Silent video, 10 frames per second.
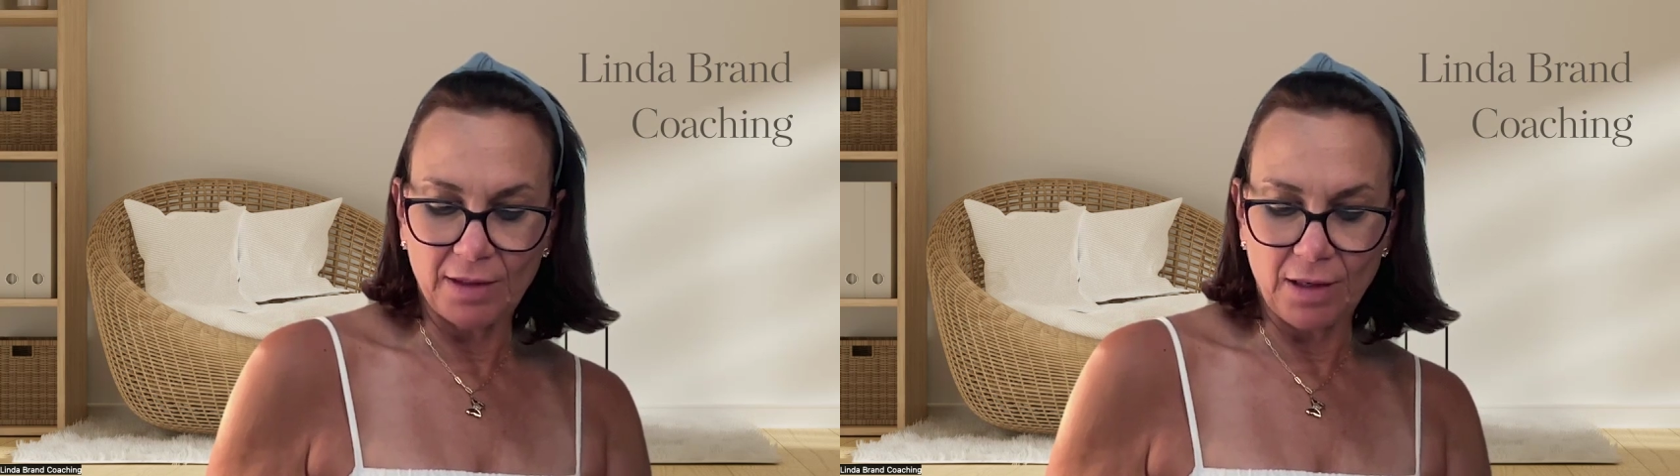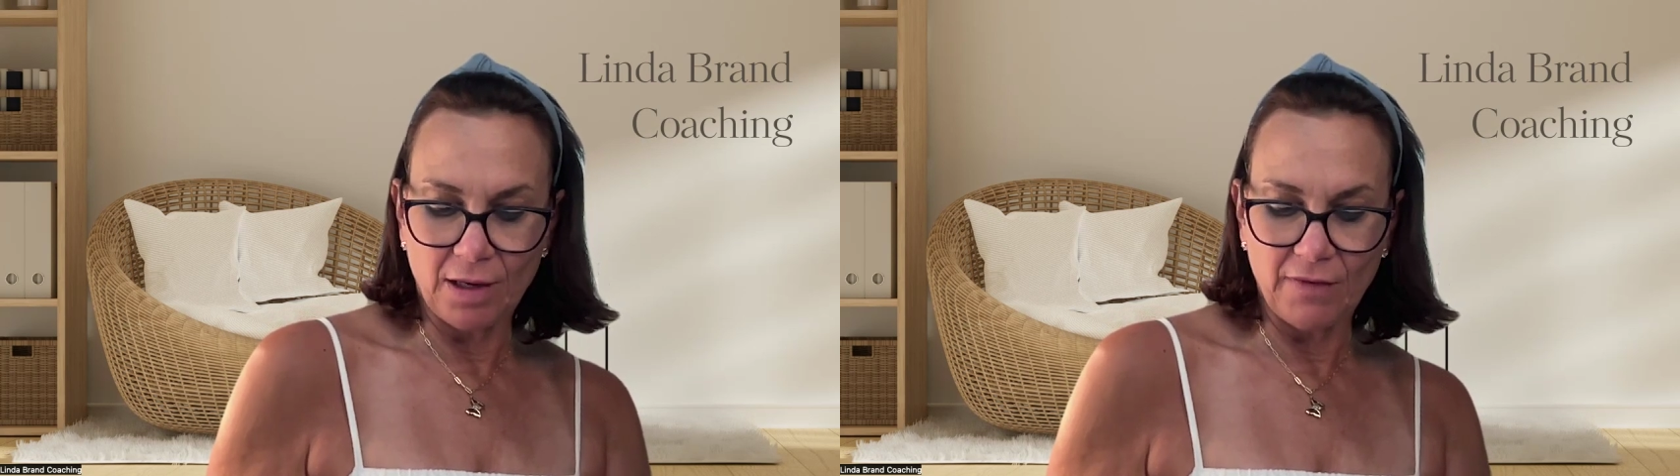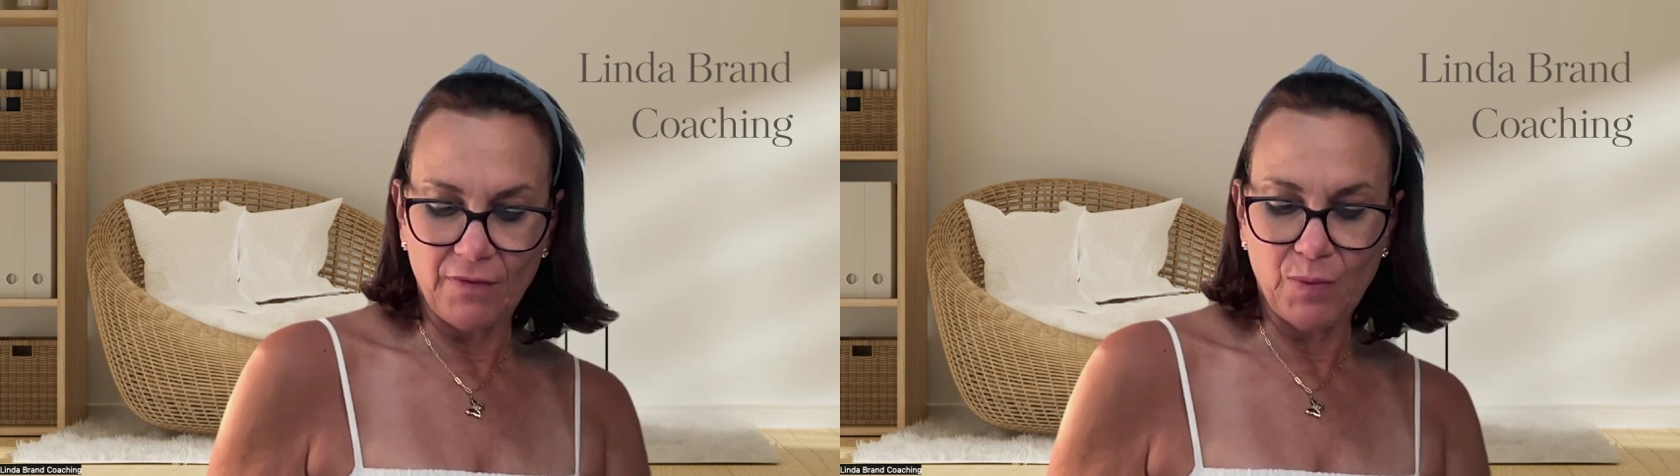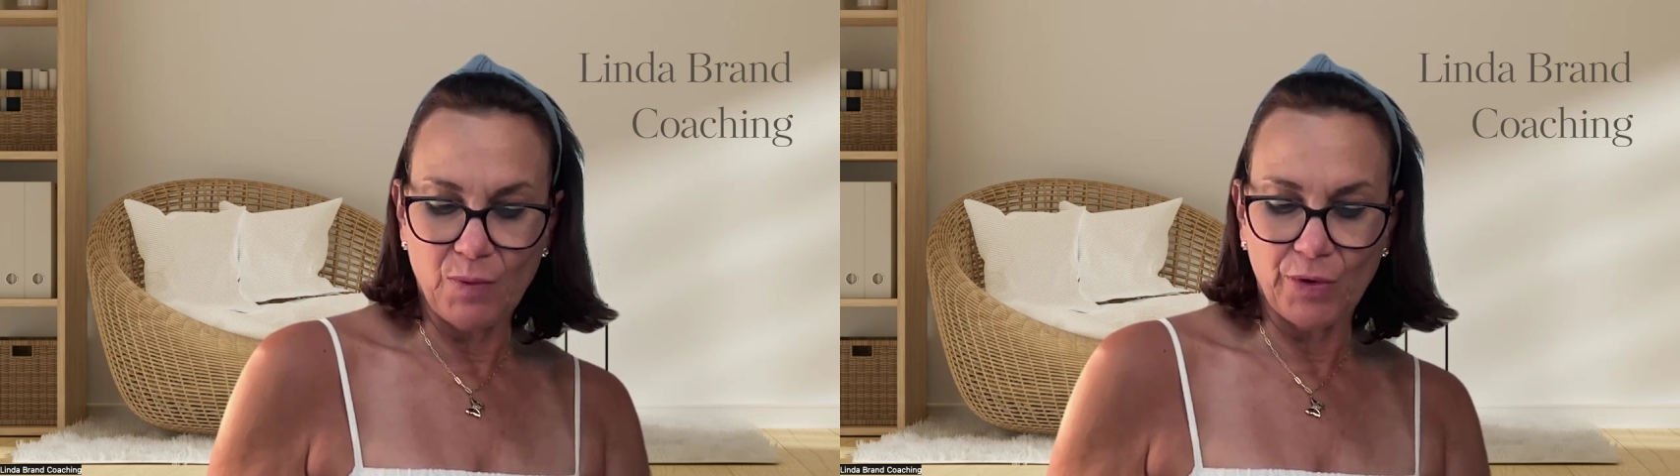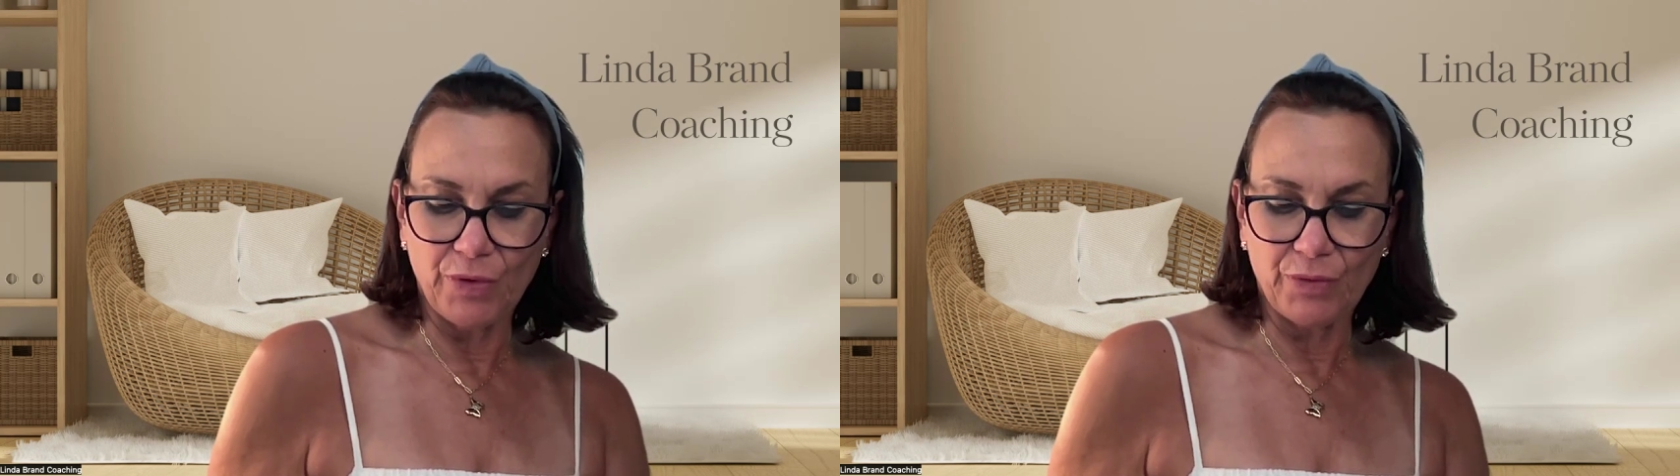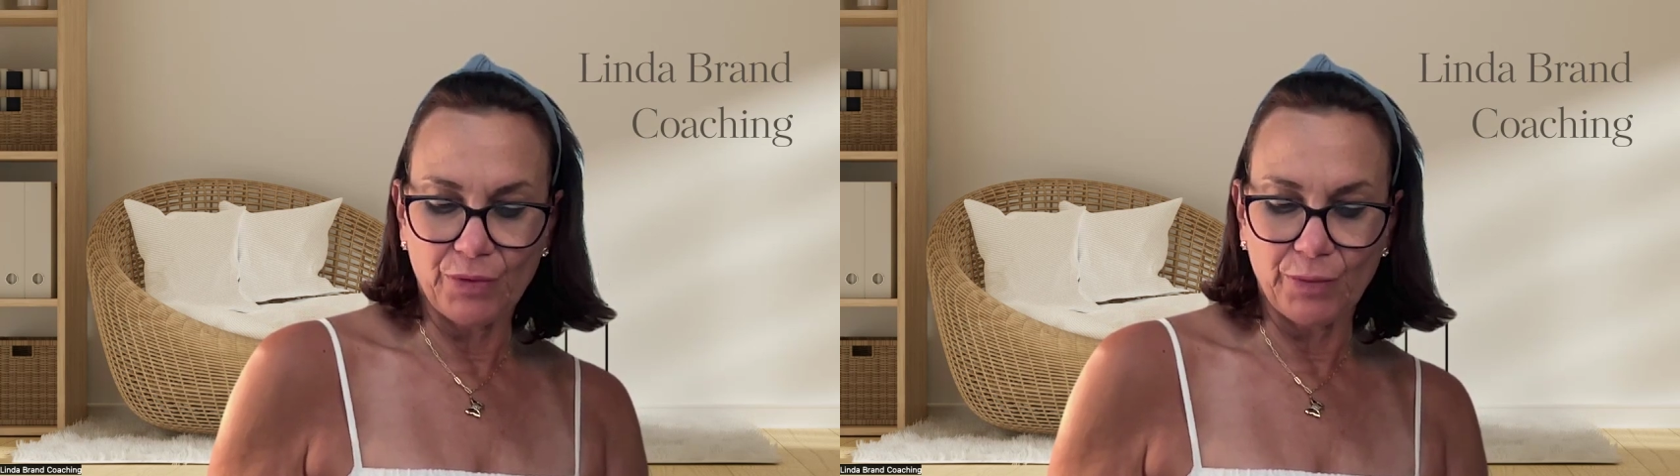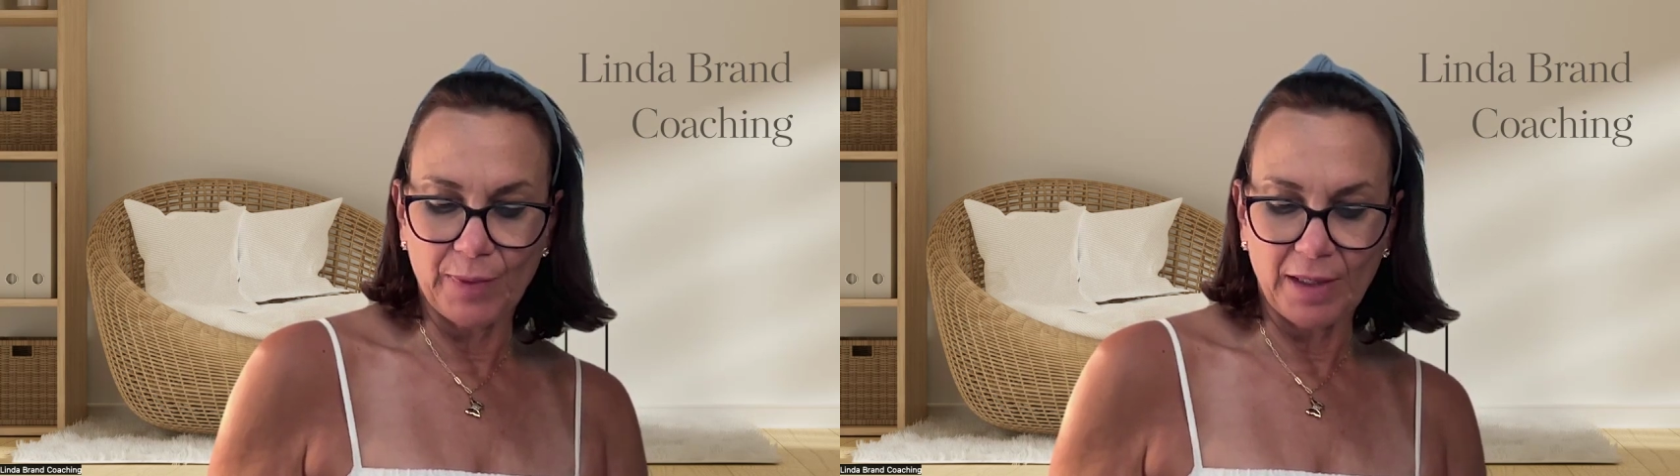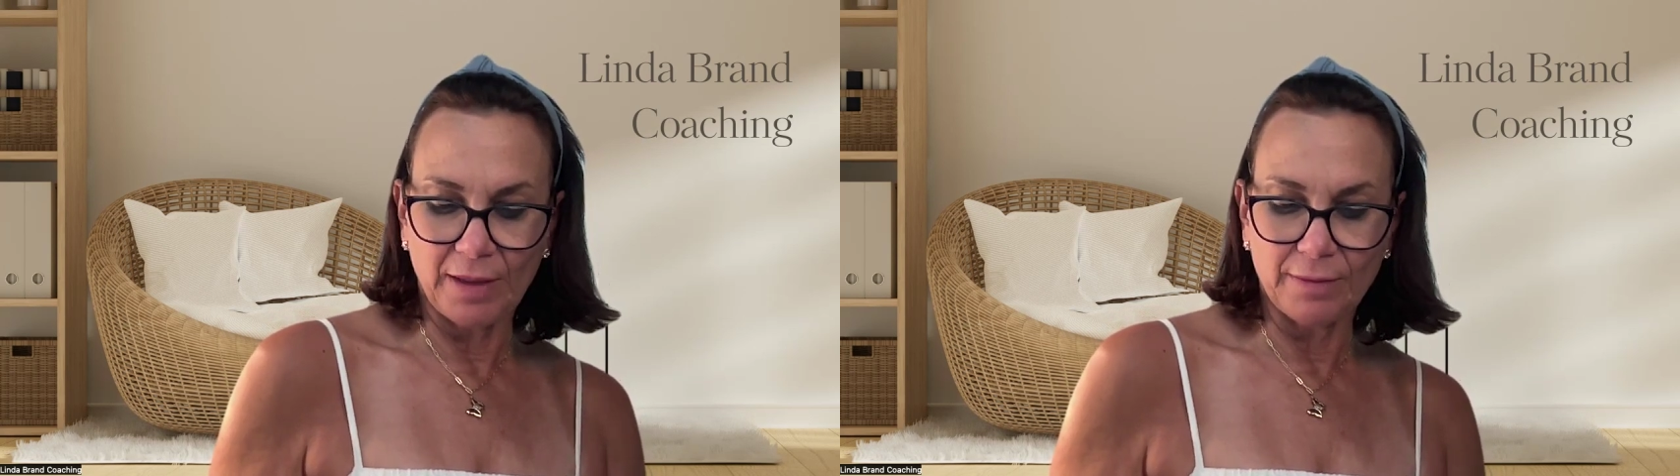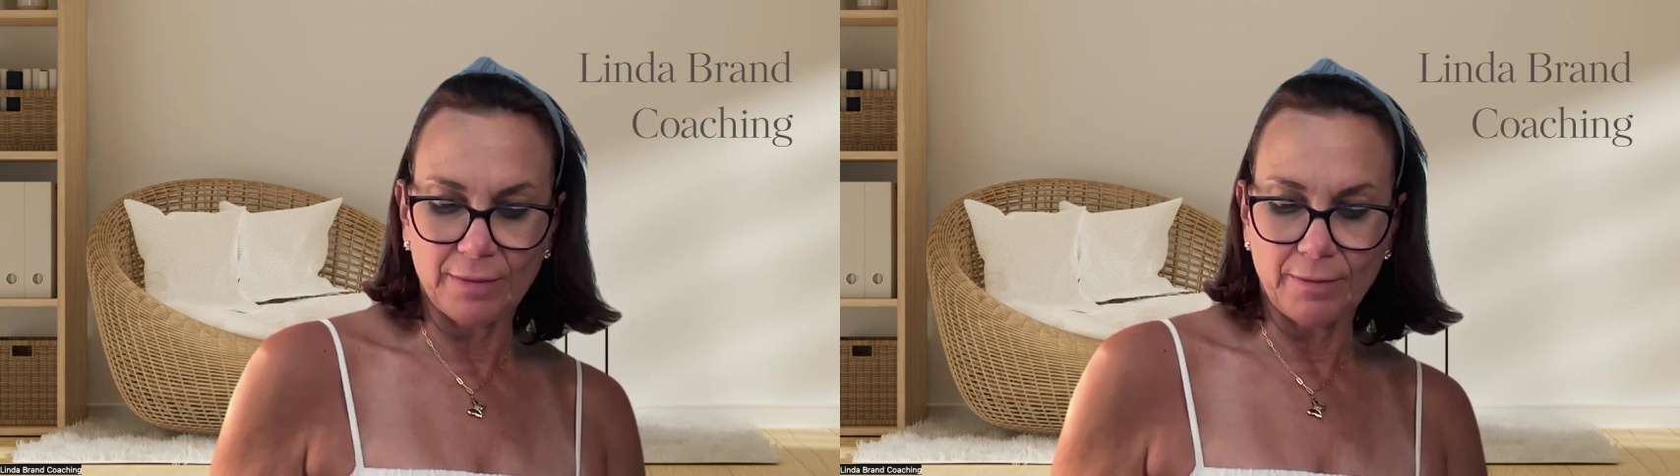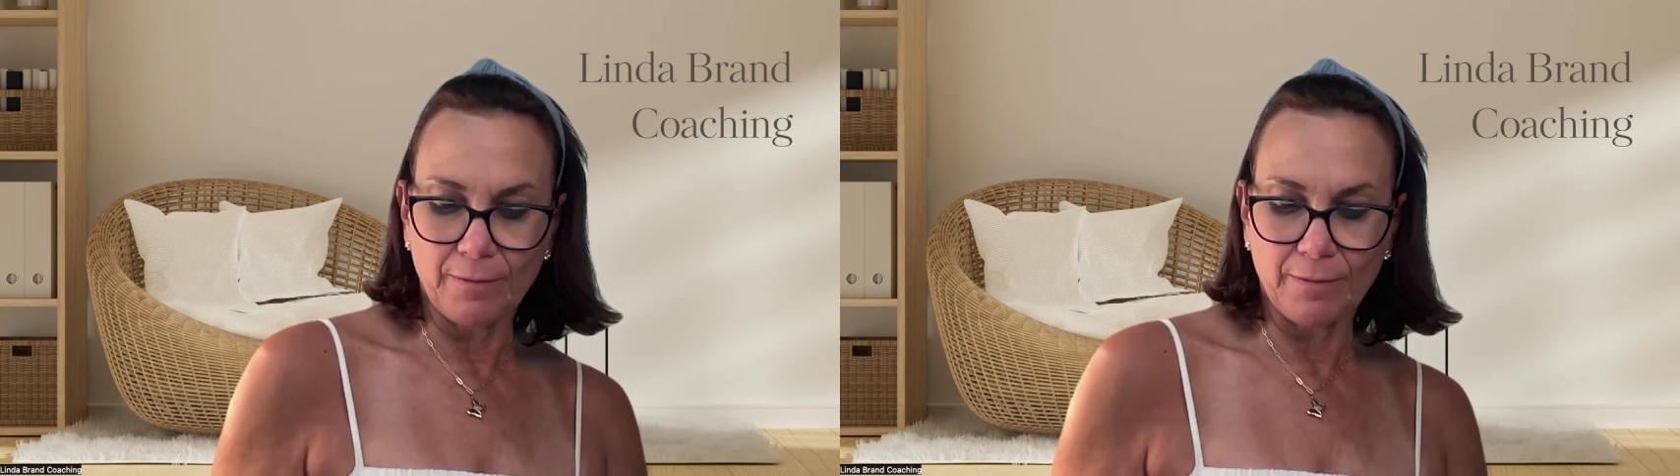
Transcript: love pour through me.